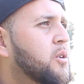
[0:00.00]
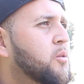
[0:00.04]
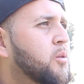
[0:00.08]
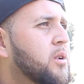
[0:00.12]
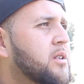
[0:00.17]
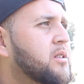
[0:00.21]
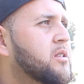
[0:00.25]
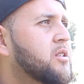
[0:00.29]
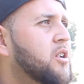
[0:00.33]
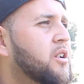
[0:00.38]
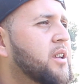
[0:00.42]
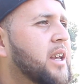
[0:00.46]

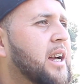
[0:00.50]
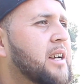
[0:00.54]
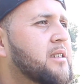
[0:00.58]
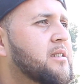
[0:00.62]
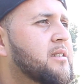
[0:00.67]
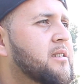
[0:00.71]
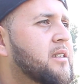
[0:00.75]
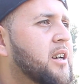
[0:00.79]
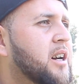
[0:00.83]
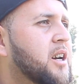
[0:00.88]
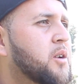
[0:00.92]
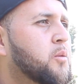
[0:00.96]
Once all
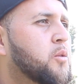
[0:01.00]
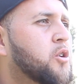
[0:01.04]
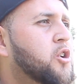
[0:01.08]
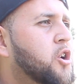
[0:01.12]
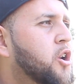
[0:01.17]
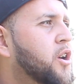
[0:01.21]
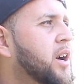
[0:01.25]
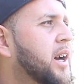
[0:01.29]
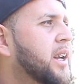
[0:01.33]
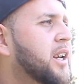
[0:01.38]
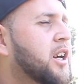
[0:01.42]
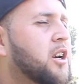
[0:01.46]
that's done, we'll
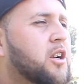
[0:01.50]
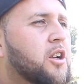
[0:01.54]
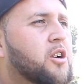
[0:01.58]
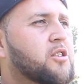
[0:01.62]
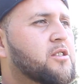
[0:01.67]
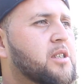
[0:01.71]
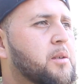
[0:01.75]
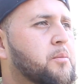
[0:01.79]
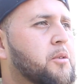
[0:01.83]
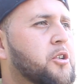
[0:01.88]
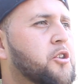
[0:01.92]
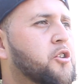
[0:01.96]
go ahead and
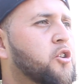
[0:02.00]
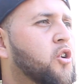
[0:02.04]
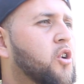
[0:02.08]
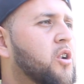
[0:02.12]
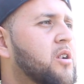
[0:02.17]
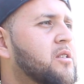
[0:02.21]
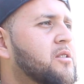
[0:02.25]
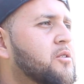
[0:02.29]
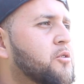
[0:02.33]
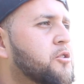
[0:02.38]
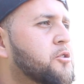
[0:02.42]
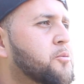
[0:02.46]
close up the
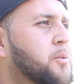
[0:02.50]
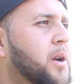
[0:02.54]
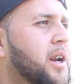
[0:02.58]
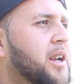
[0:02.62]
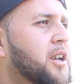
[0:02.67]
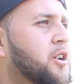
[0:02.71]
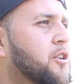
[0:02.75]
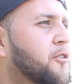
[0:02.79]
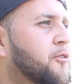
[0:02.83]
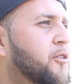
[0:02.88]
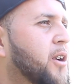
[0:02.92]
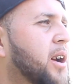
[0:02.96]
doors. We'll spray a
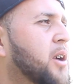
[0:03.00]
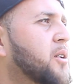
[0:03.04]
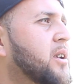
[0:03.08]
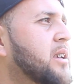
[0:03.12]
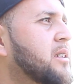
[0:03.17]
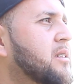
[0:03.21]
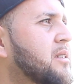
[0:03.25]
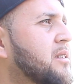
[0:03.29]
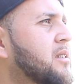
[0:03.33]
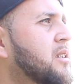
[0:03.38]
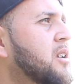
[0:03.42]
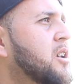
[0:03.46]
little
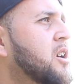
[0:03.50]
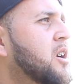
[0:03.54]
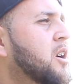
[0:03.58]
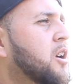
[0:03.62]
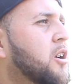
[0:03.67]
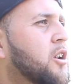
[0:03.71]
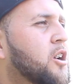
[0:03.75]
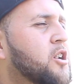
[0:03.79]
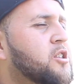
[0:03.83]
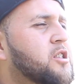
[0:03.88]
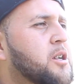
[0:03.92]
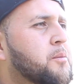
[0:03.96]
fragrance,
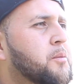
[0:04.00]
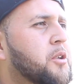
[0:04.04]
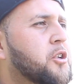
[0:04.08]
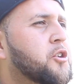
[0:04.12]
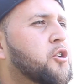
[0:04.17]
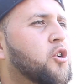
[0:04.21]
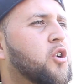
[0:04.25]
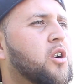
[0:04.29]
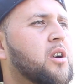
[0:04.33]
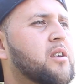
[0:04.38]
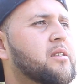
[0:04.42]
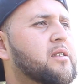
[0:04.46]
close up the
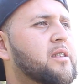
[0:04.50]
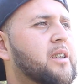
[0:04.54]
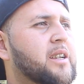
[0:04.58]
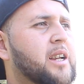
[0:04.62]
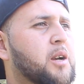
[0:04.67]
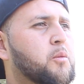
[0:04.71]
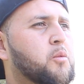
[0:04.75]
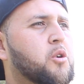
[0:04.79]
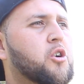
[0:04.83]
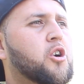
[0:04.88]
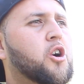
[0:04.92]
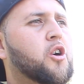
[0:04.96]
doors, and
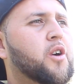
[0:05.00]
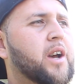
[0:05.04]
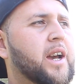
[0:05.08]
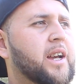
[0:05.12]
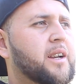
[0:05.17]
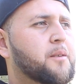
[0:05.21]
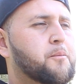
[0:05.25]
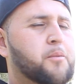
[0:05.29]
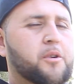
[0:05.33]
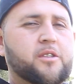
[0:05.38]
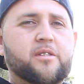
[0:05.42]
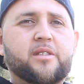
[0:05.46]
then we'll go ahead
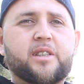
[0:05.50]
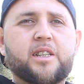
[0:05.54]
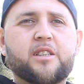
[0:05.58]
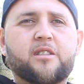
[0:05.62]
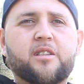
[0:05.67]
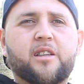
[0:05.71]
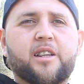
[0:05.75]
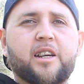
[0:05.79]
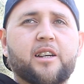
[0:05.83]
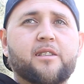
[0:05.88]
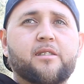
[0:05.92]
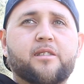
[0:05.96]
and proceed
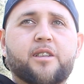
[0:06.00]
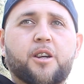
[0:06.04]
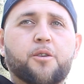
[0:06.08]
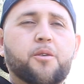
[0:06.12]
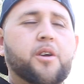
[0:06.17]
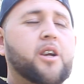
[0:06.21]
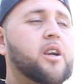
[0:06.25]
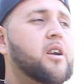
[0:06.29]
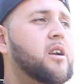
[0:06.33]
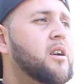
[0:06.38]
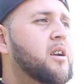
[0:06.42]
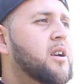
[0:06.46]
to the
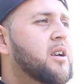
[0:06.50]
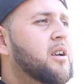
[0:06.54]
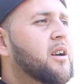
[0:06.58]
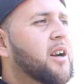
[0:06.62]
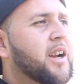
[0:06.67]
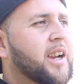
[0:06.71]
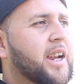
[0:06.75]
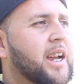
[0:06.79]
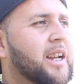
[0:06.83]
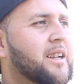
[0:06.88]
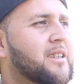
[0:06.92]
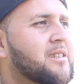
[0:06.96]
exterior.
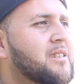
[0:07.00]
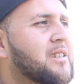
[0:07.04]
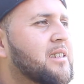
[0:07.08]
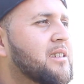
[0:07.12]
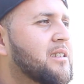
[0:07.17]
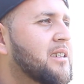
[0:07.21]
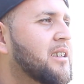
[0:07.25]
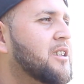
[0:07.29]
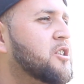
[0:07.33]
Again, this is an